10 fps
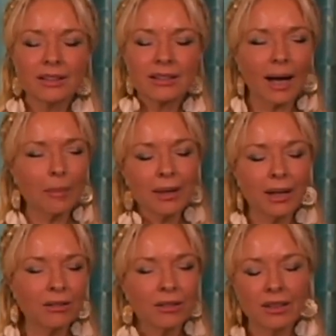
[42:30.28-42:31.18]
is happy
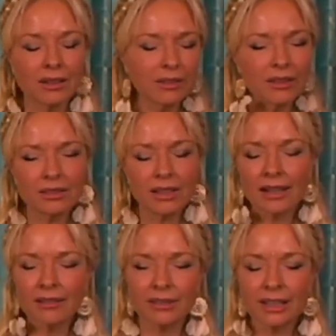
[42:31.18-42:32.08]
out there living his life,